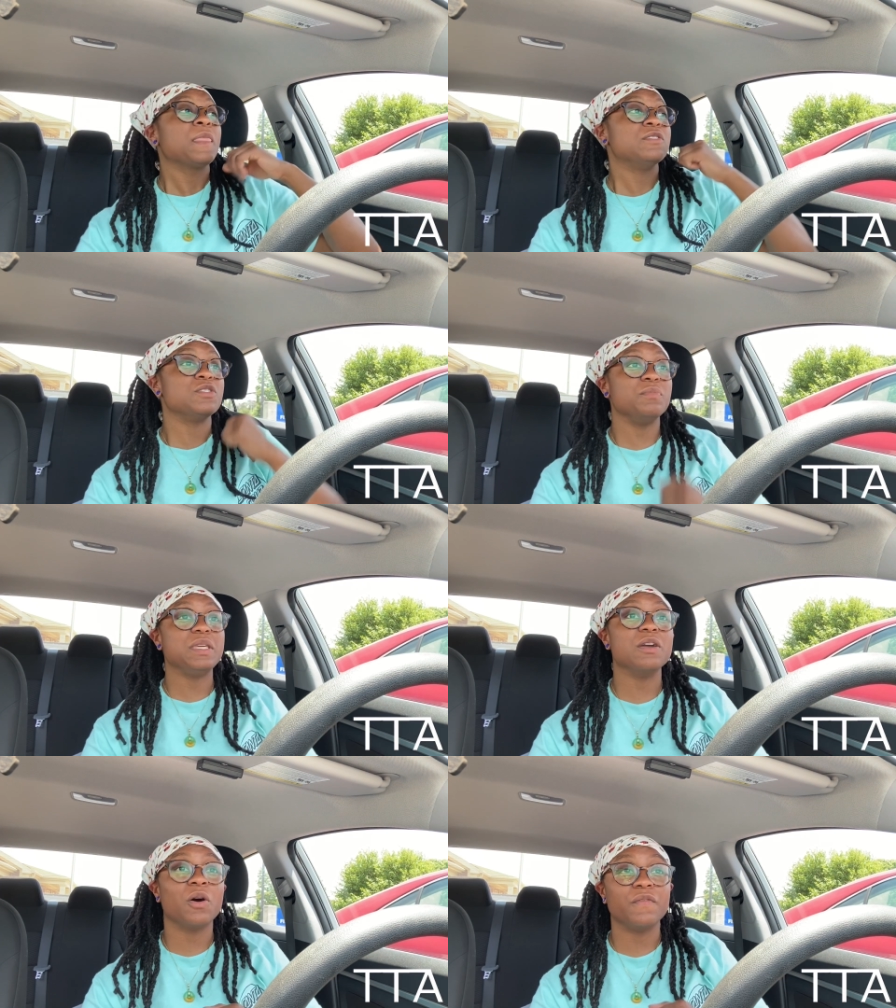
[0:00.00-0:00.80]
to
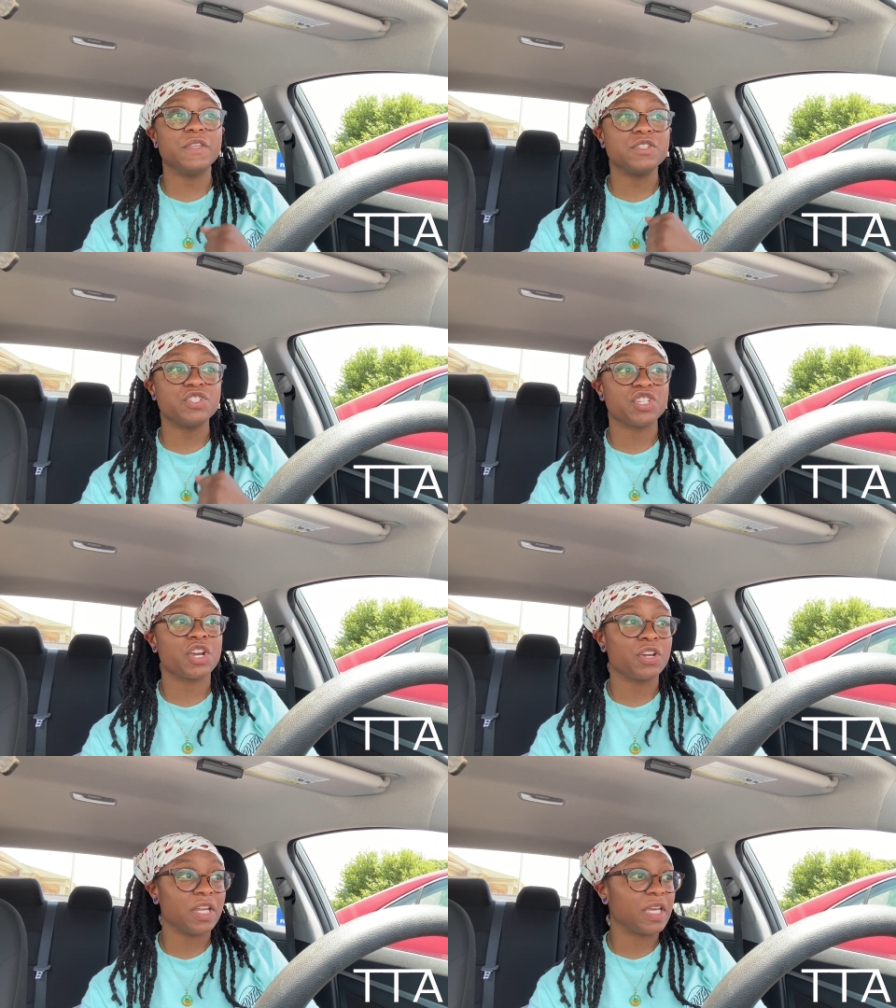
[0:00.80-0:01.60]
be on this
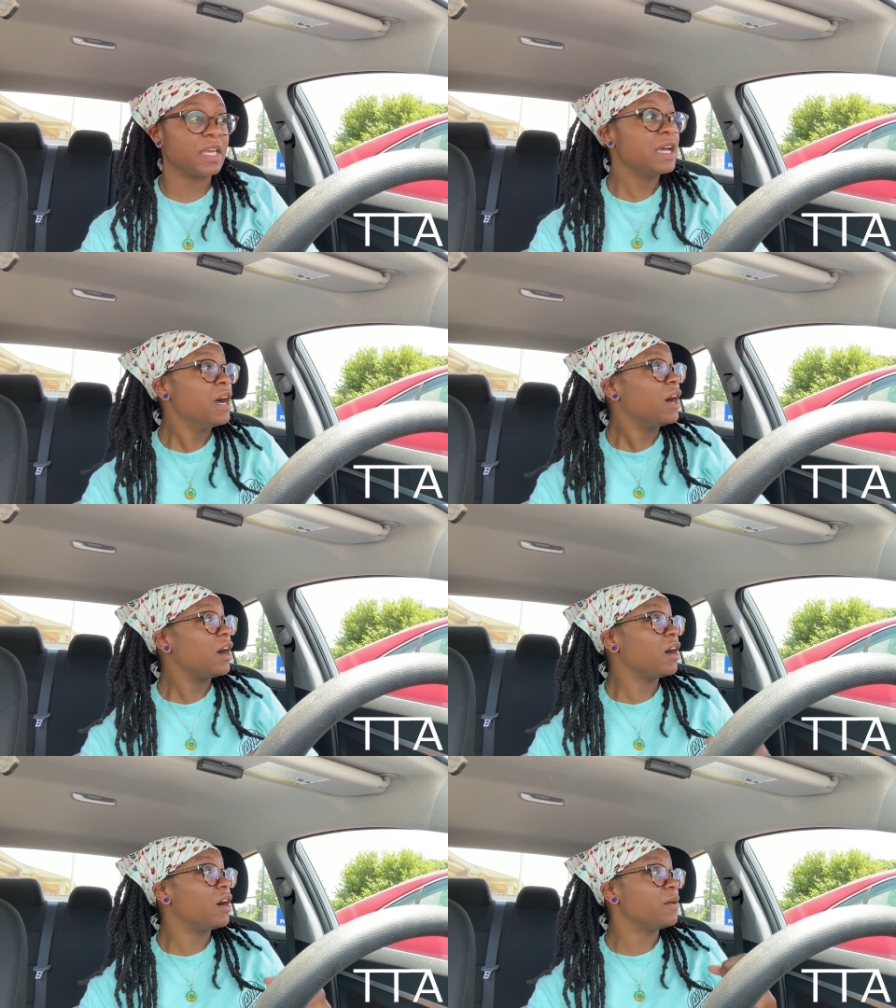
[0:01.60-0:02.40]
journey,
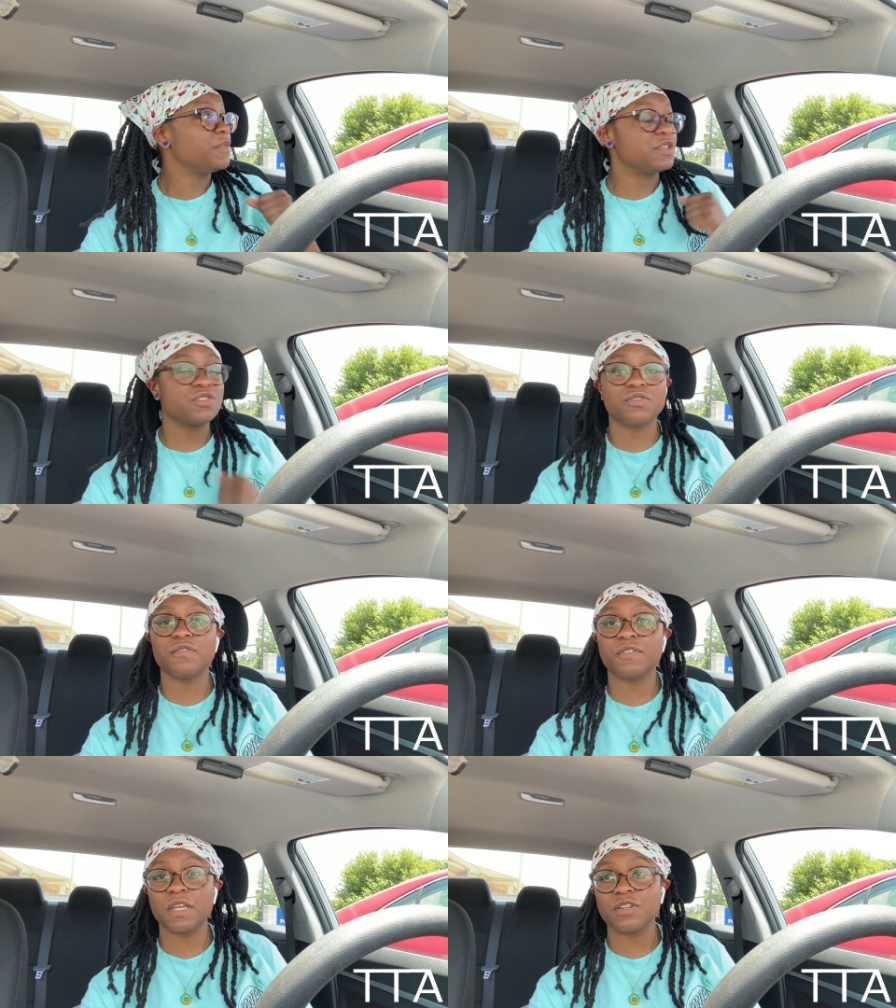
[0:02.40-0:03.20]
uh, this
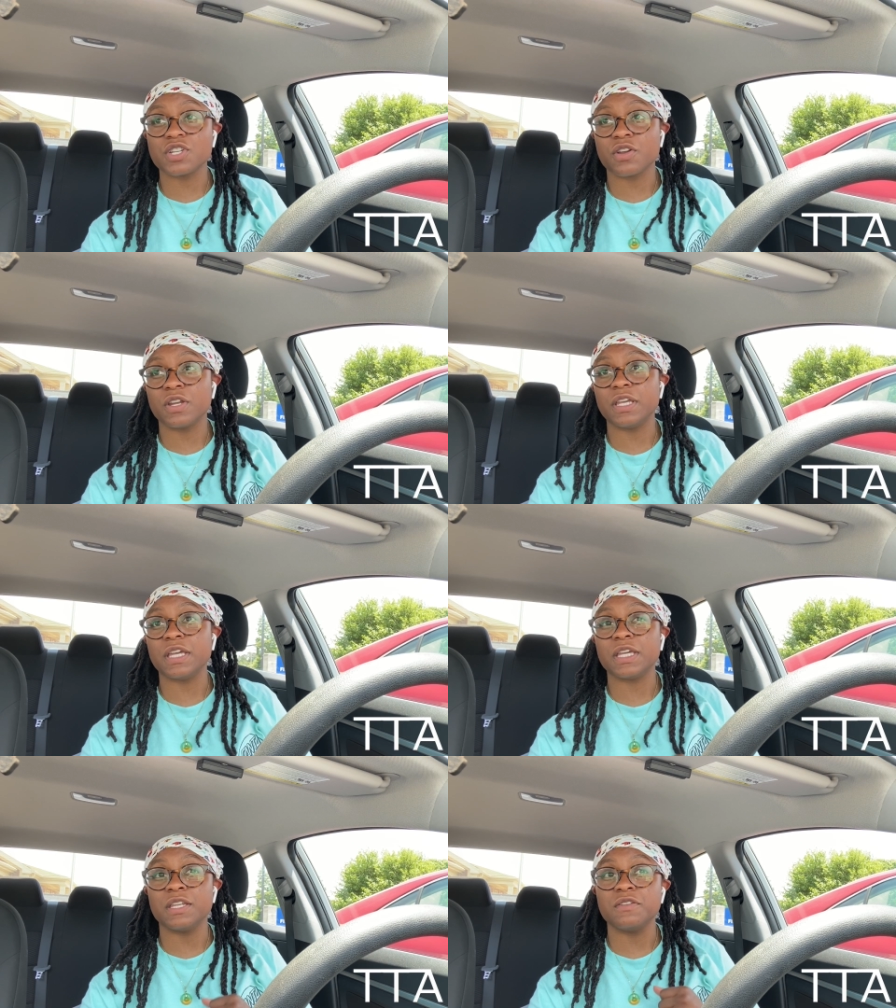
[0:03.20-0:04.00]
thrifting journey,
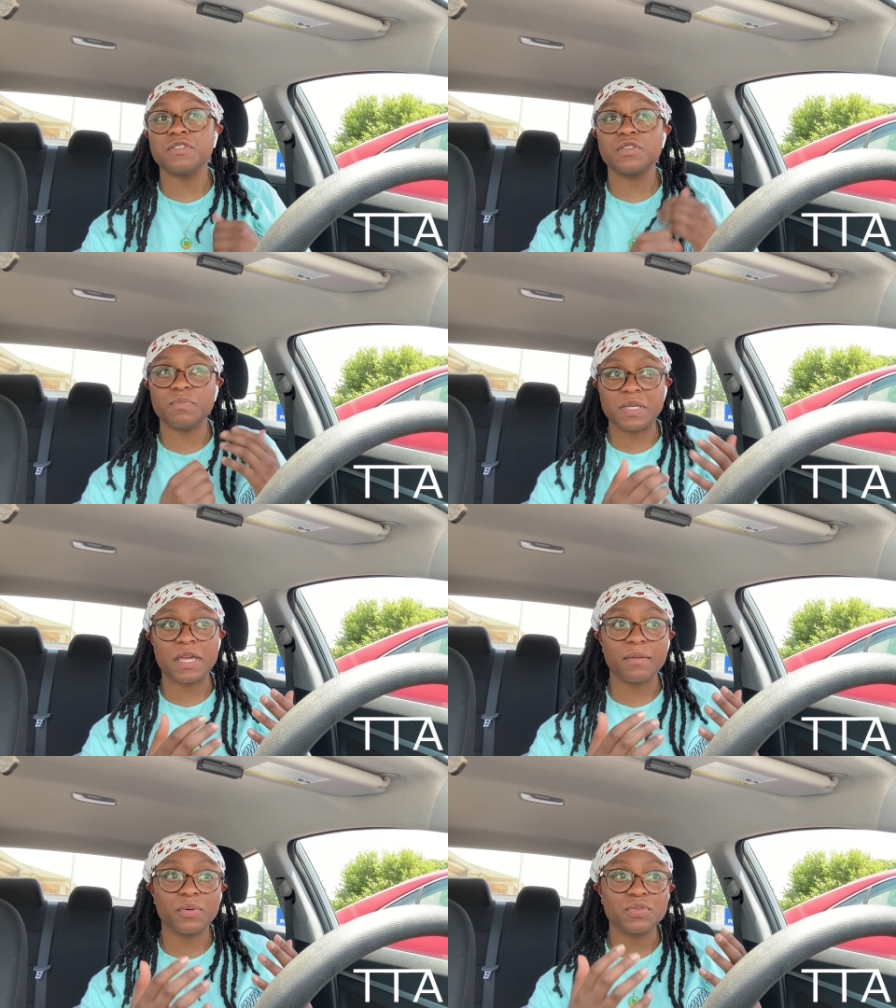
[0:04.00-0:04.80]
and to be
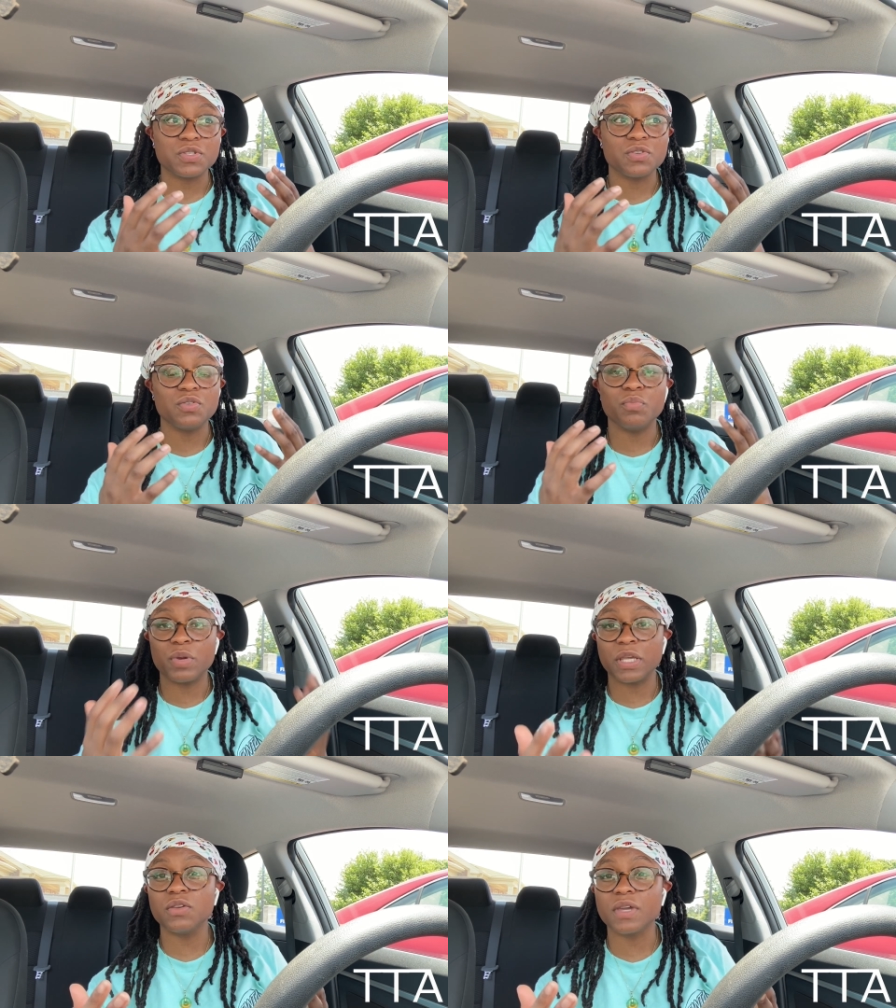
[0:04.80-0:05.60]
able to
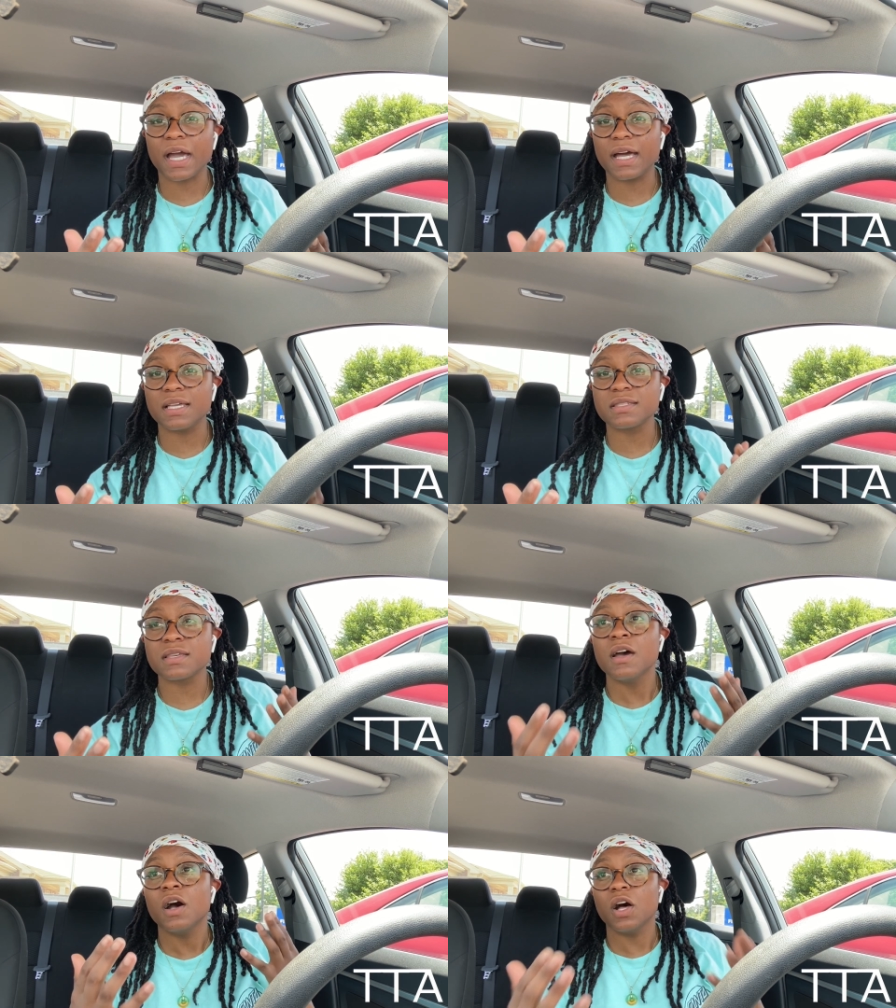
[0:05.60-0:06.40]
bring you guys
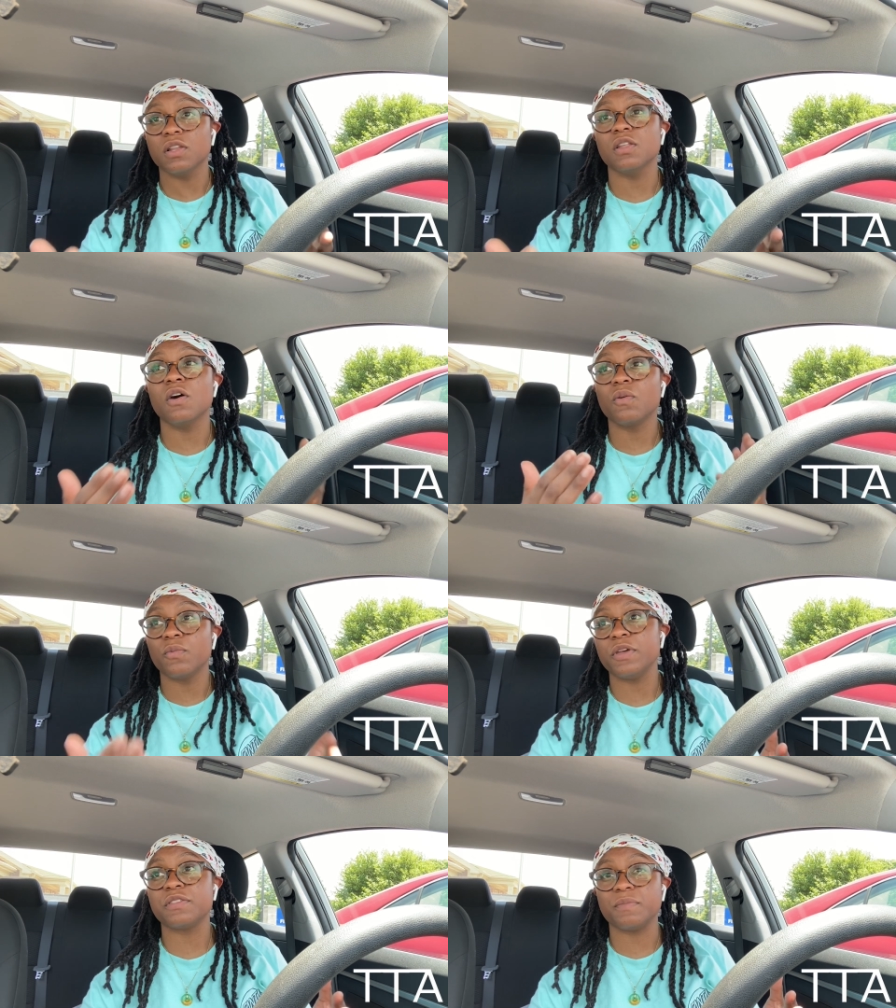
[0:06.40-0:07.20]
along
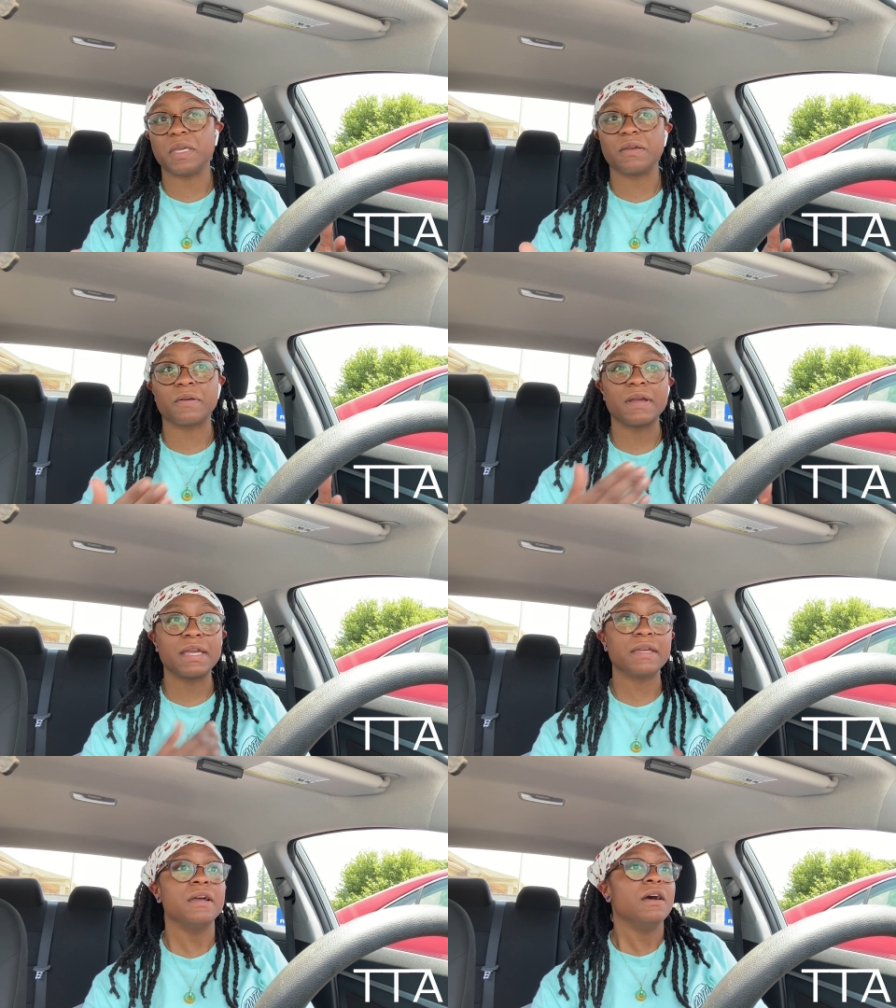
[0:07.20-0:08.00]
with me, all
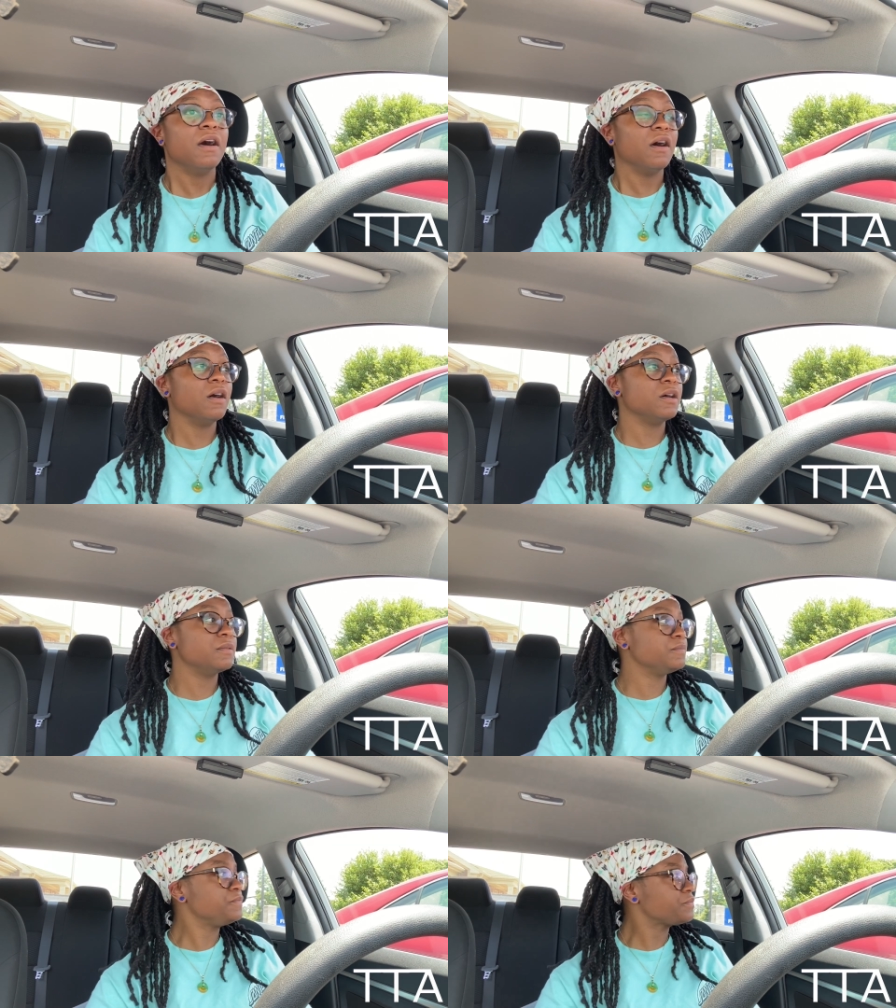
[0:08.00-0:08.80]
right? Um,